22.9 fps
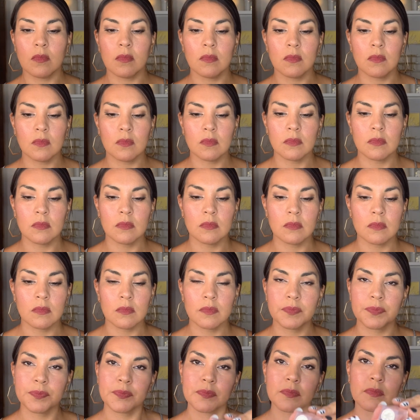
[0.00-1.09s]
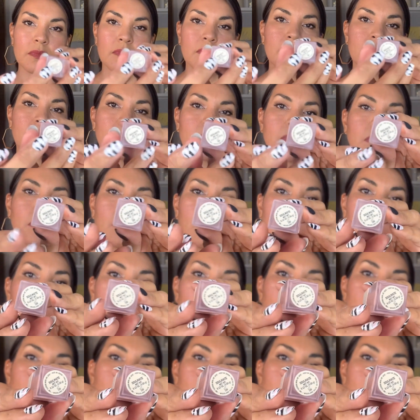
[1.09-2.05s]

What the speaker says: Beauty. It's from the Mrs.